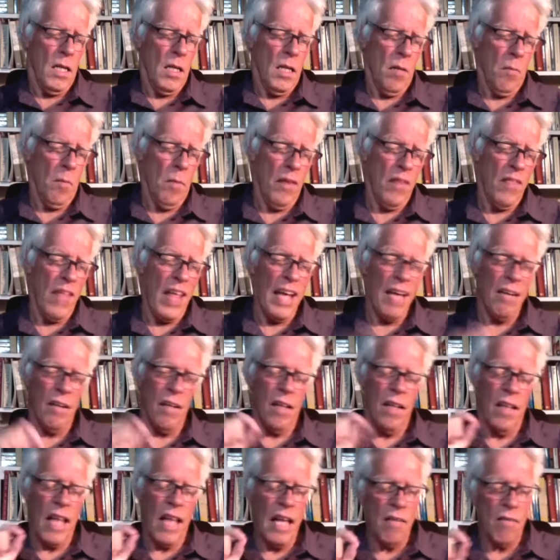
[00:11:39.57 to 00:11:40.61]
But
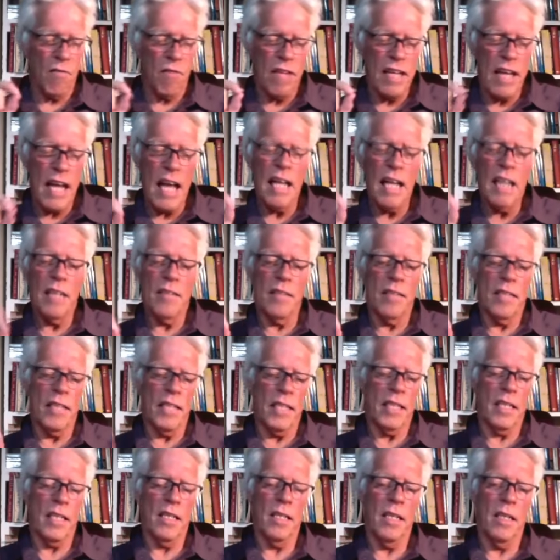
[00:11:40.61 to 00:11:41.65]
that reality
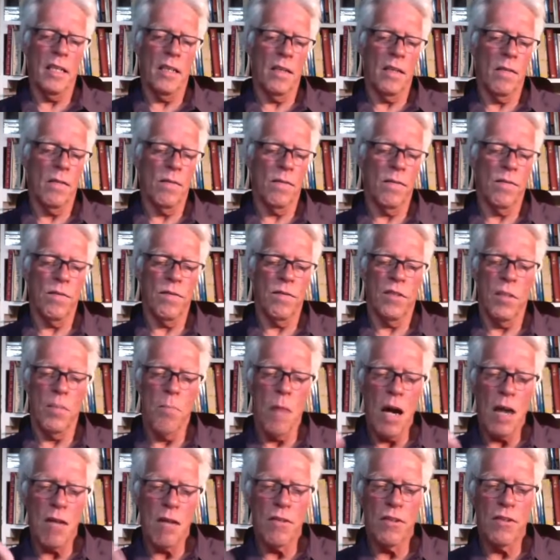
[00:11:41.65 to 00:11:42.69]
of
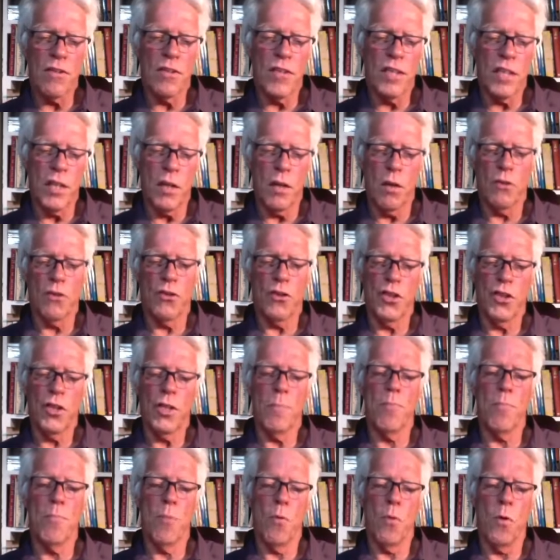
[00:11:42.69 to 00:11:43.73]
democracy on
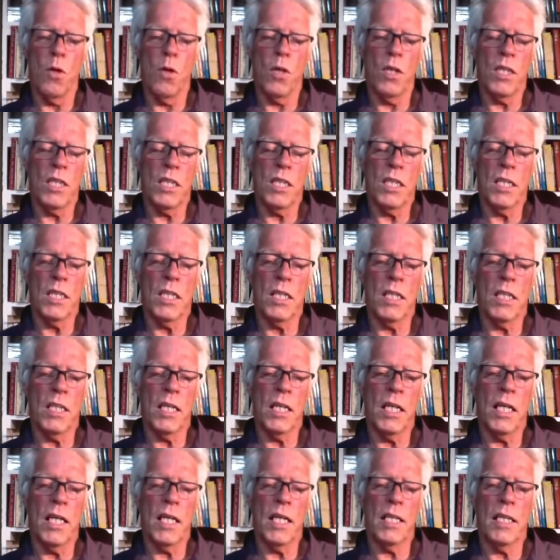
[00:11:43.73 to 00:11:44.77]
shipboard
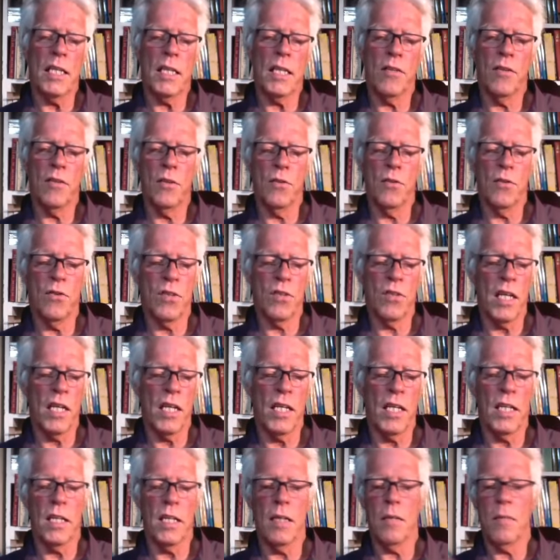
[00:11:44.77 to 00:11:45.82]
and, as you
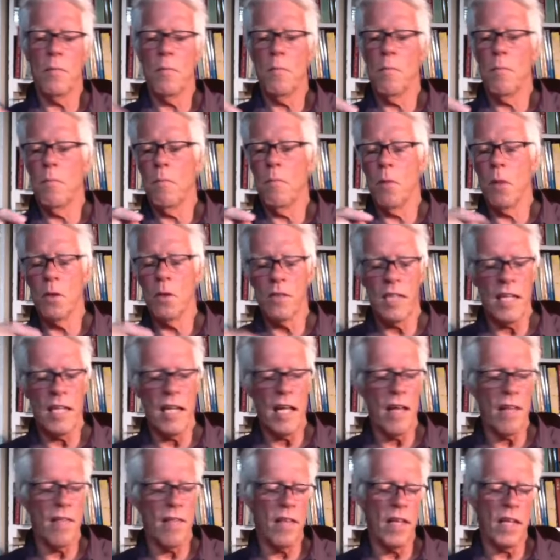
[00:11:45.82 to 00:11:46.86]
say,
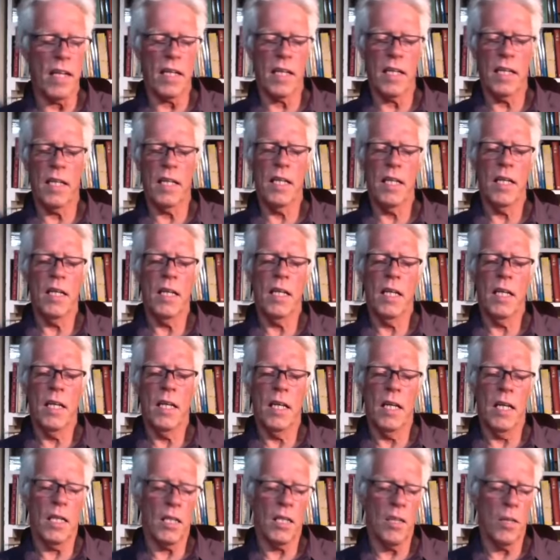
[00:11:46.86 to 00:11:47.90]
multi-ethnic
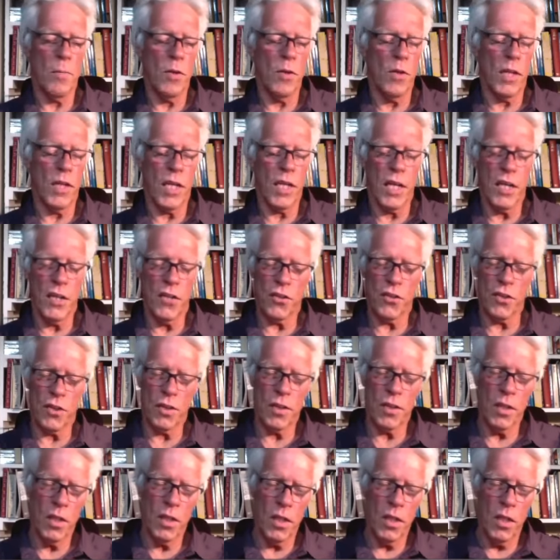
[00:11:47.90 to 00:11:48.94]

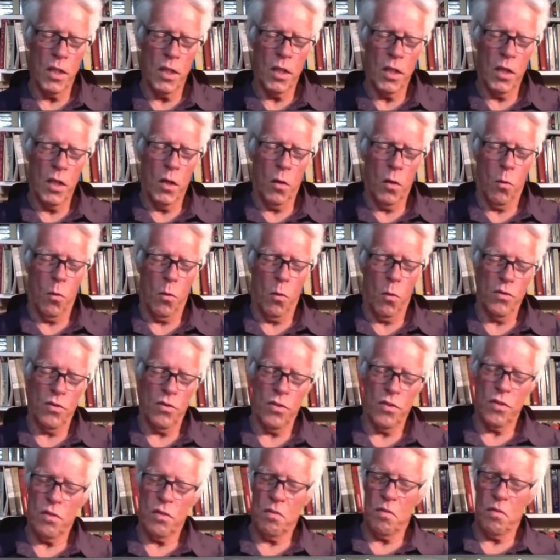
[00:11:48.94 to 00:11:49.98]
communication
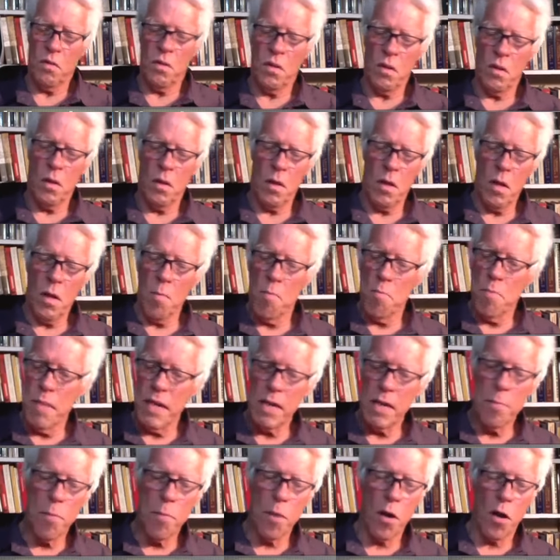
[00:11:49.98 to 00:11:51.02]
was a
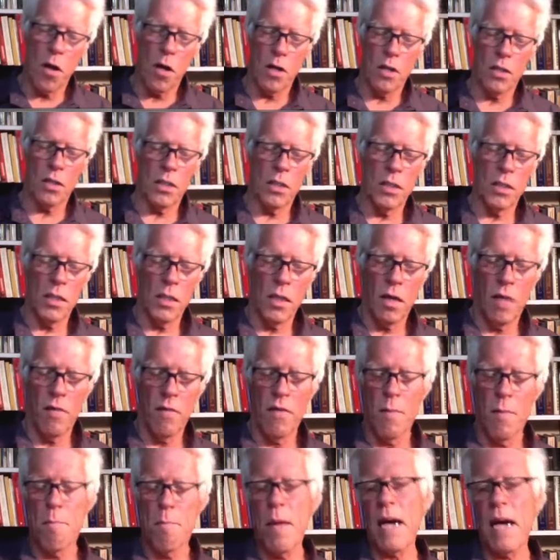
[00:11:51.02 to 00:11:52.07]
big part of
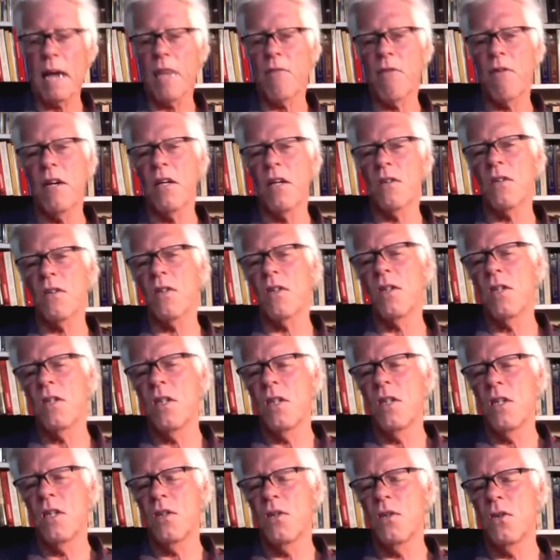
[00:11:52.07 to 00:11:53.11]
the background
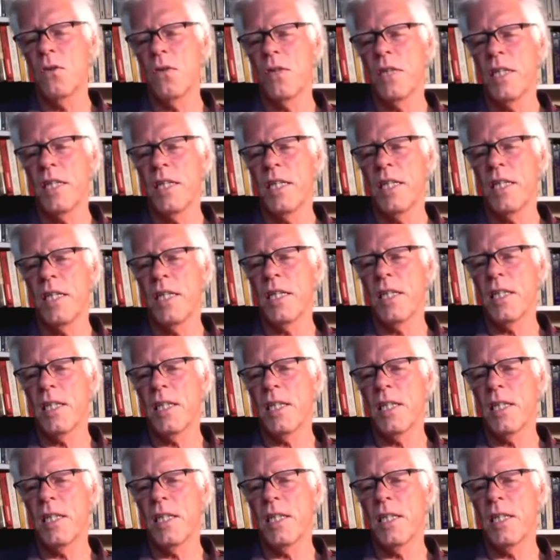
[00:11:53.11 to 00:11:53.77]
to the